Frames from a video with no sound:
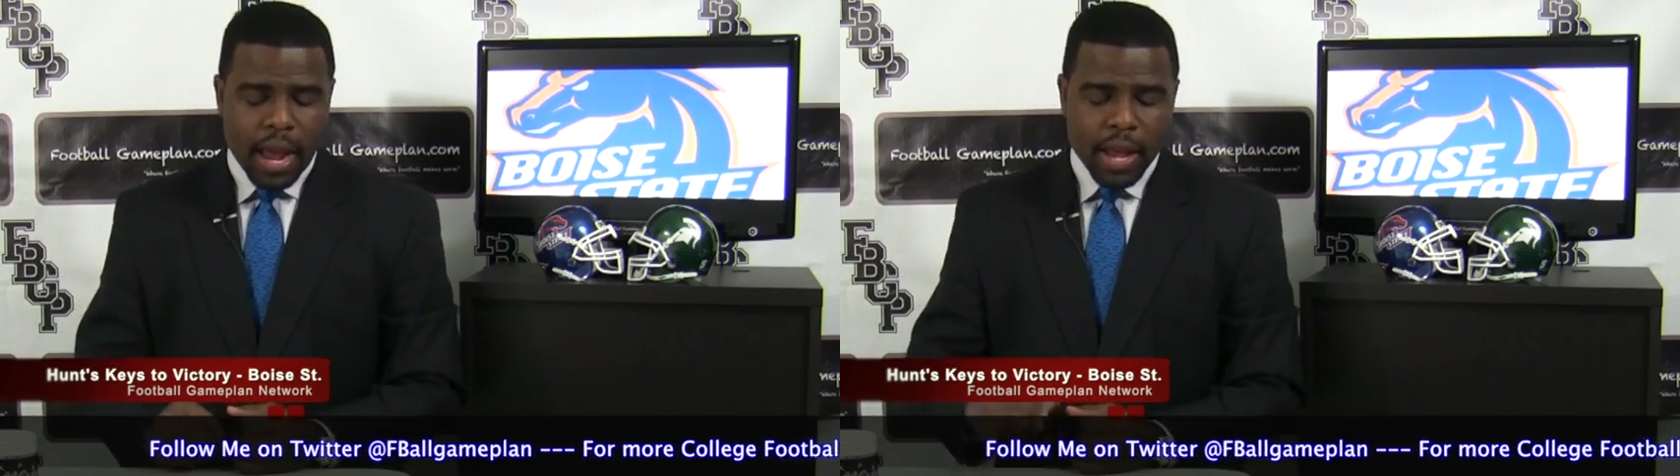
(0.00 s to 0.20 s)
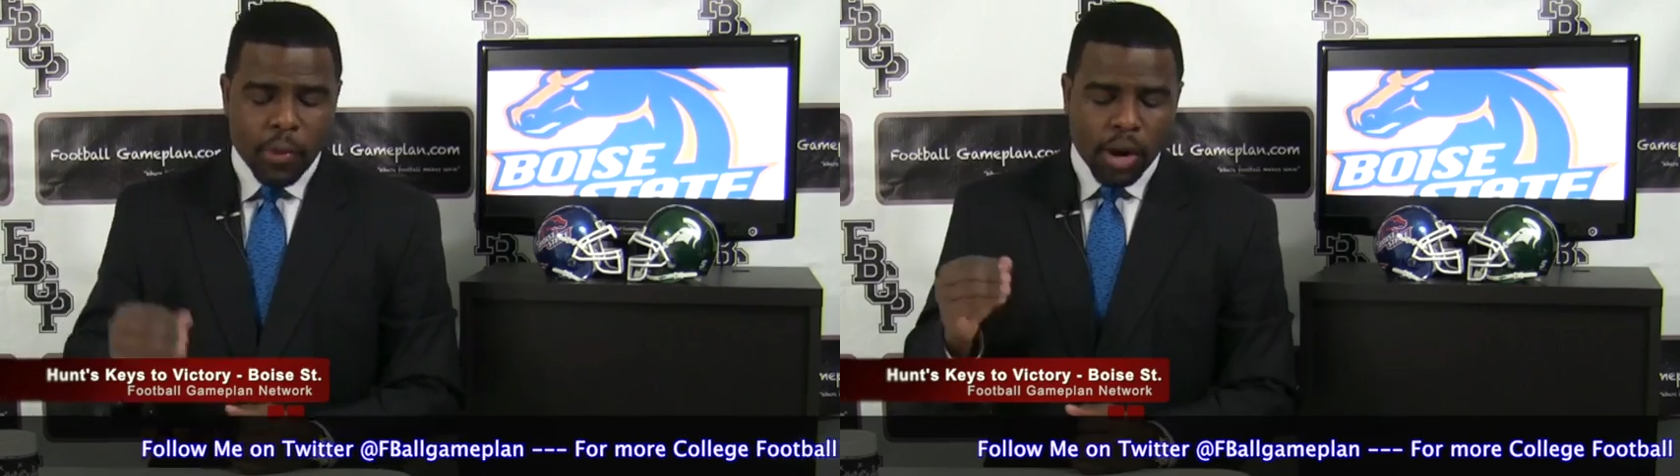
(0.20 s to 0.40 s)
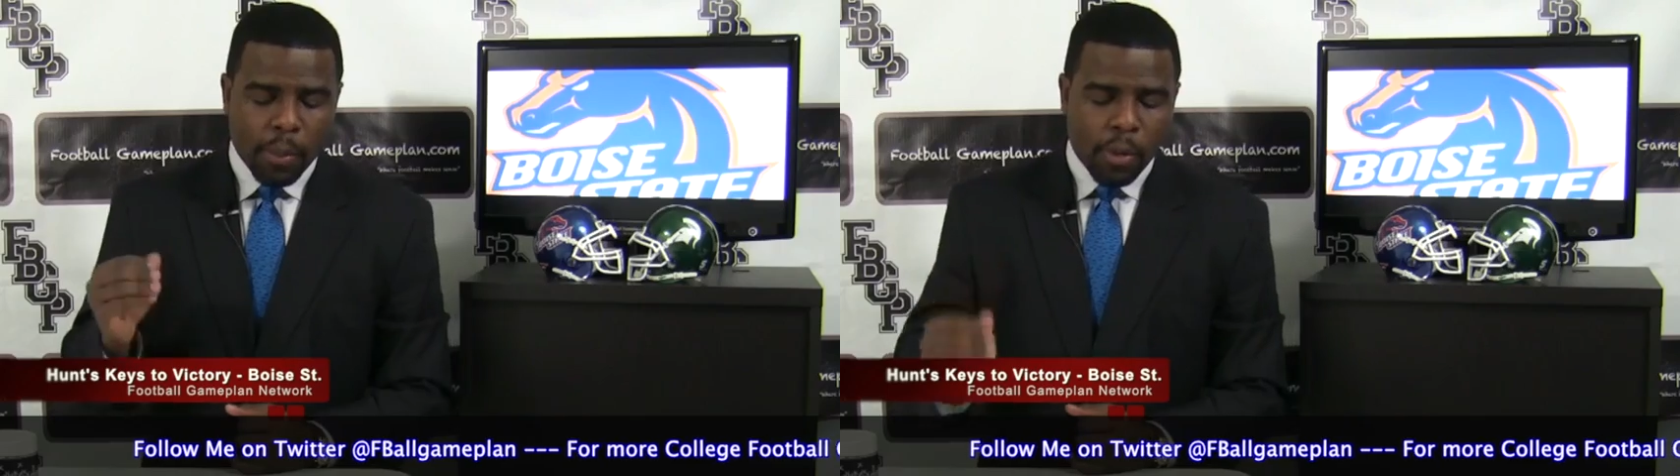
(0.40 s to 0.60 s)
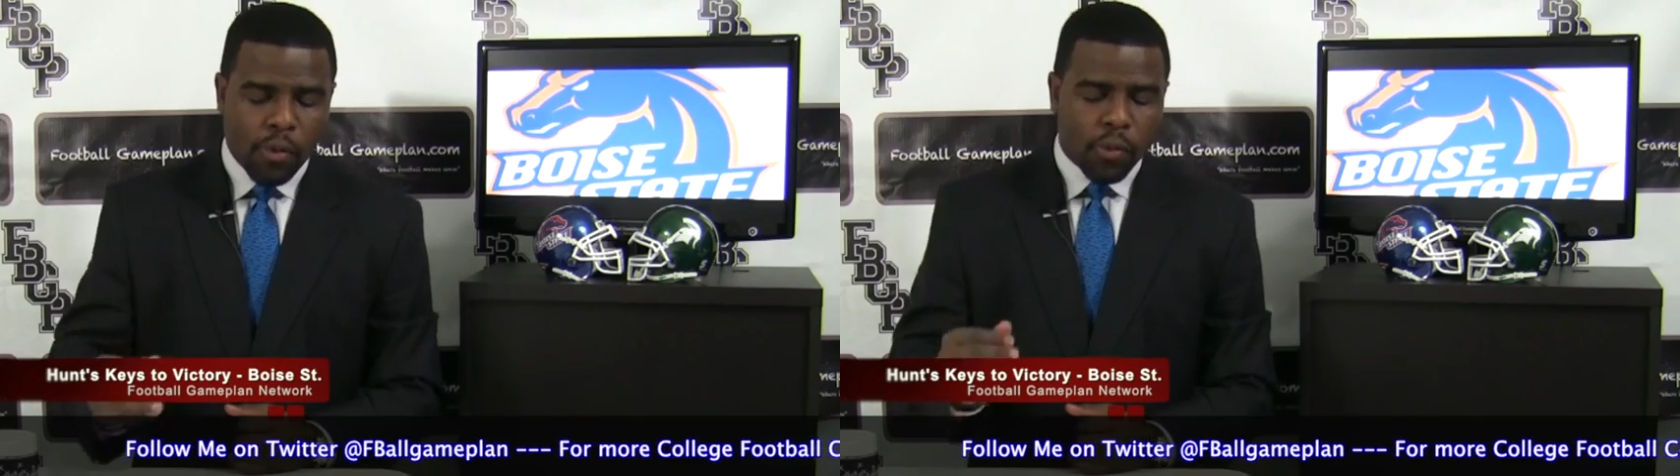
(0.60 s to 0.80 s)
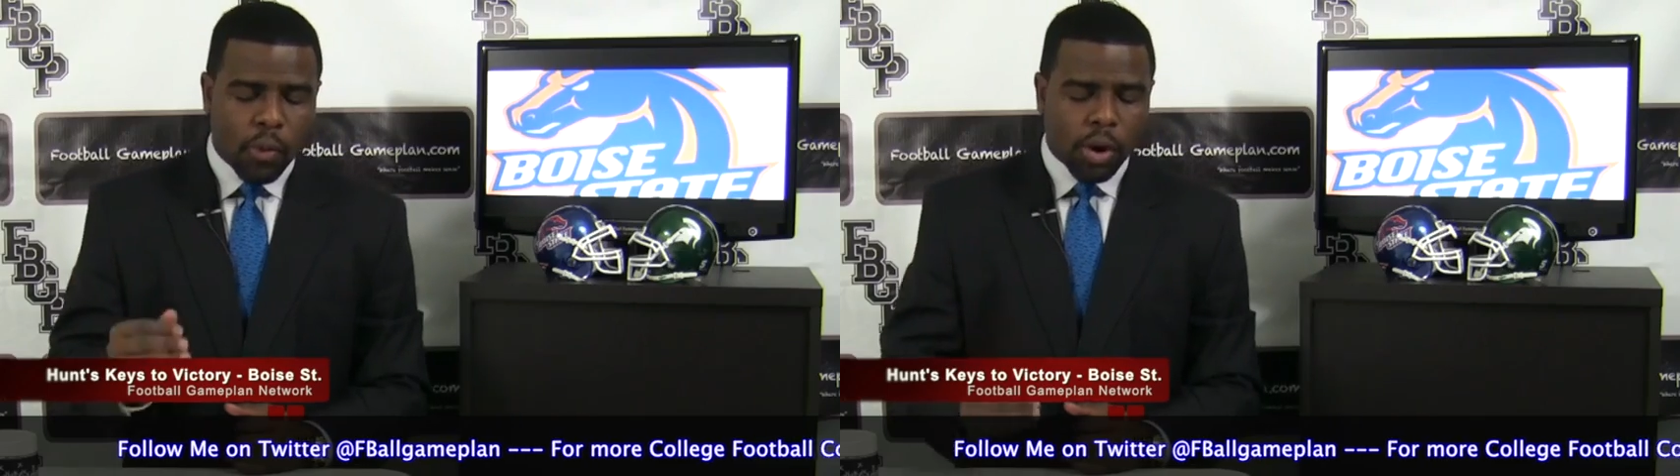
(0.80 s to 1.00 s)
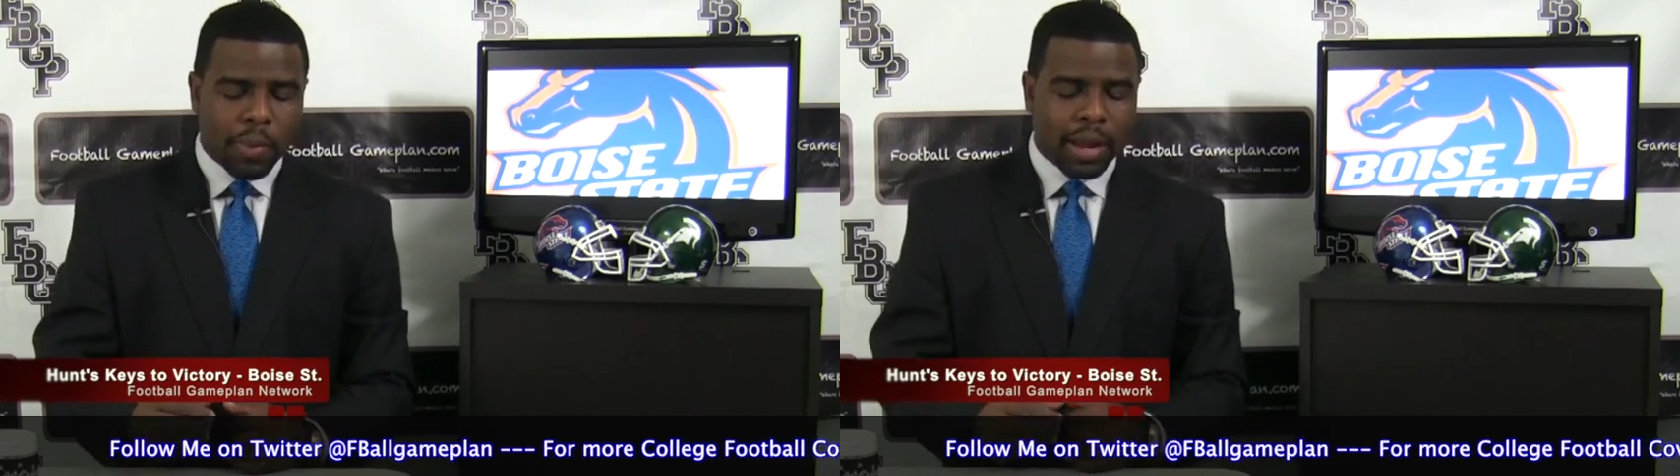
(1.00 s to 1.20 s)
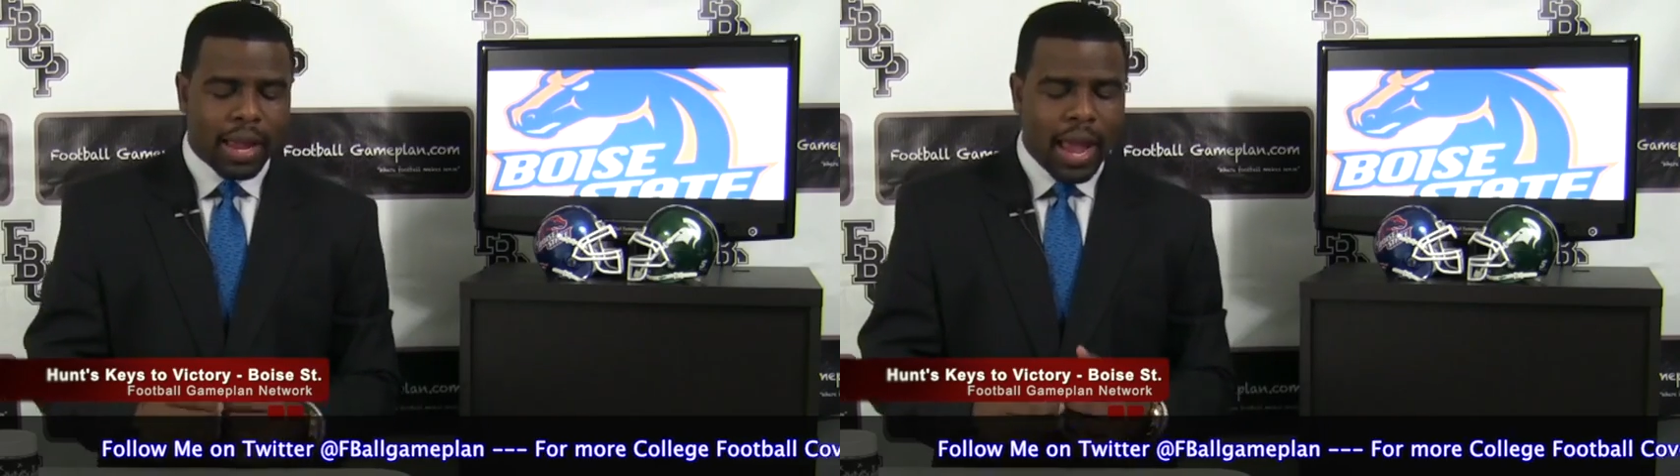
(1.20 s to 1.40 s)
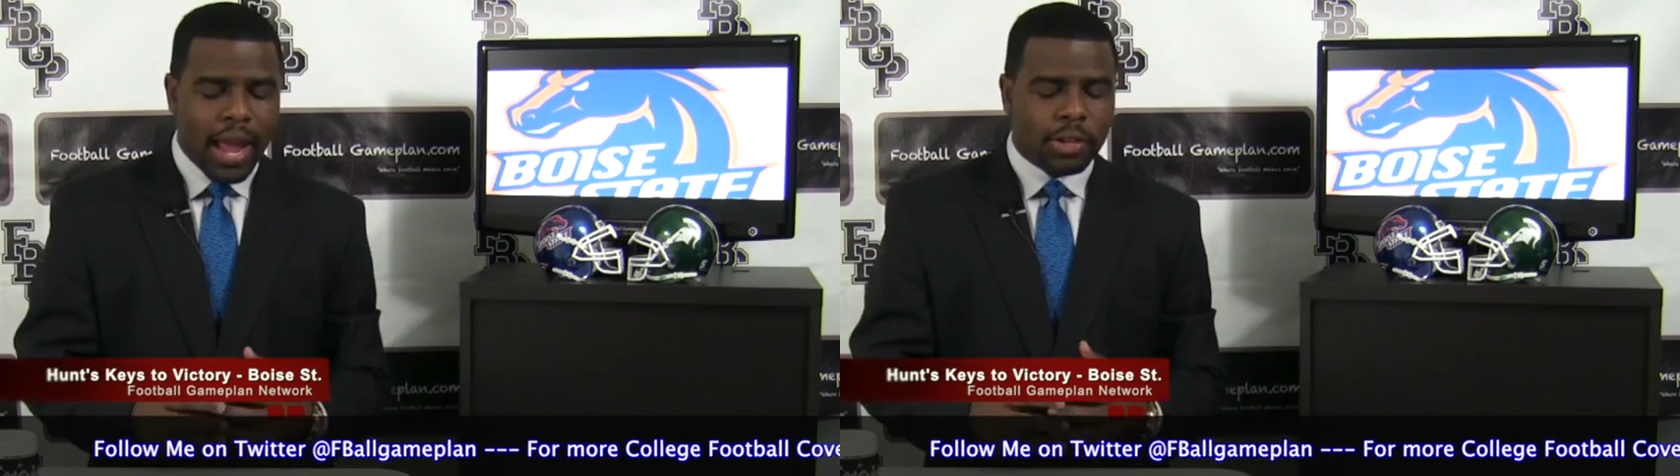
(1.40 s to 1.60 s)
And you want to move
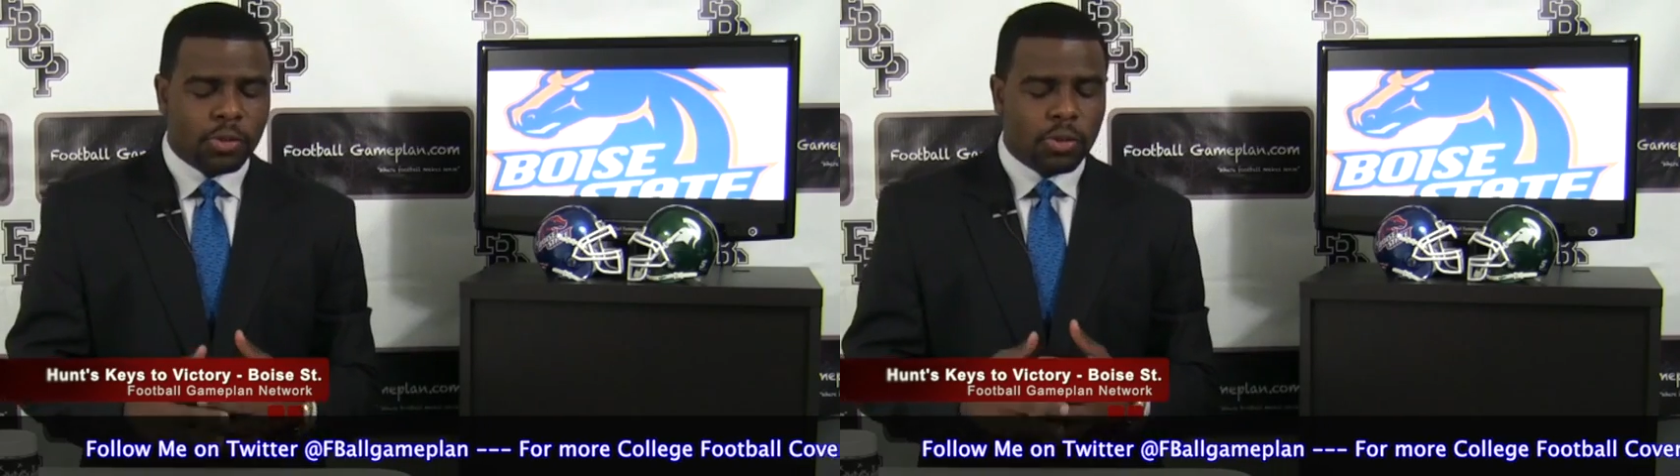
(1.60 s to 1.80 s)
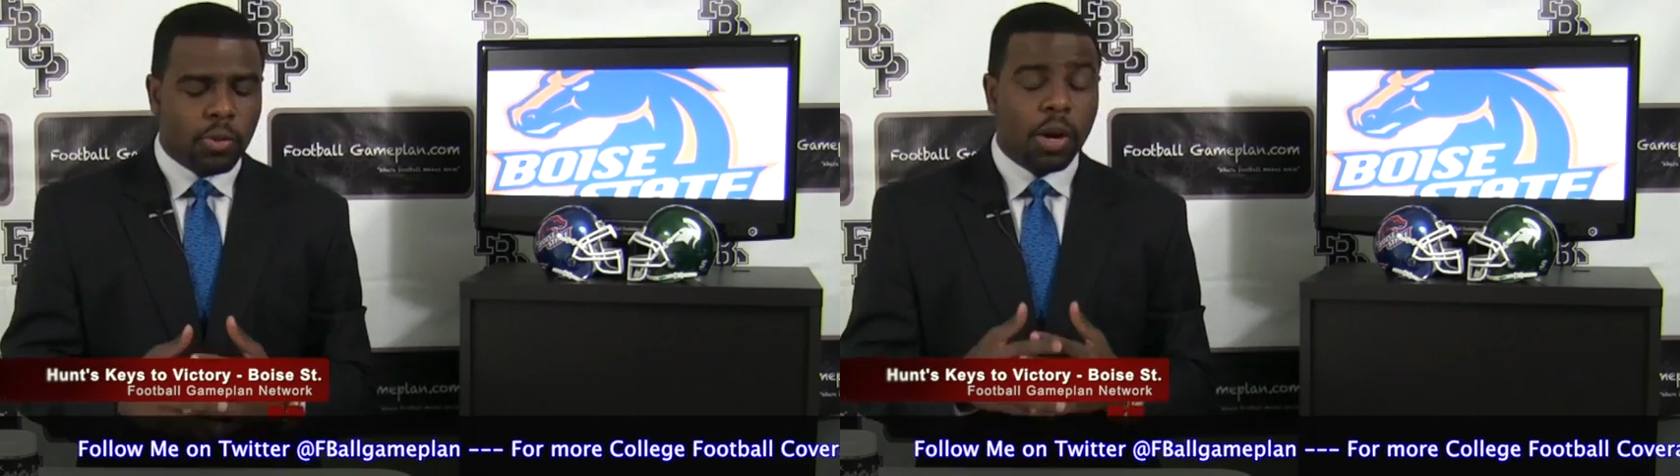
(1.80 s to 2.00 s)
quarterback Andrew,